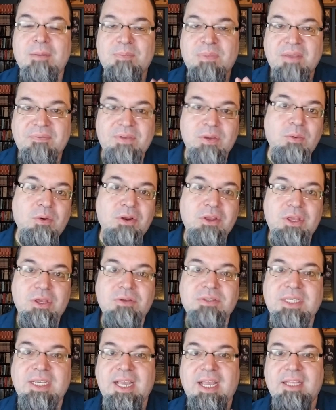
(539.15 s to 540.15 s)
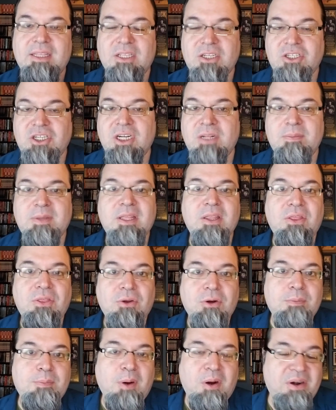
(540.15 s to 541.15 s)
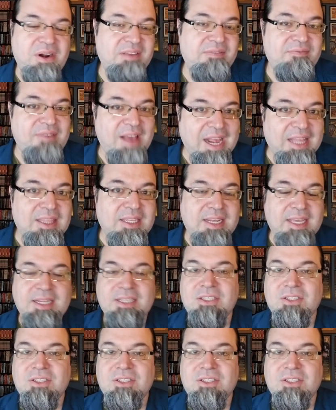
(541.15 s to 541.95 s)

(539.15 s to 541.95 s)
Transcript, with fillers: If you are using a legitimate third-party validated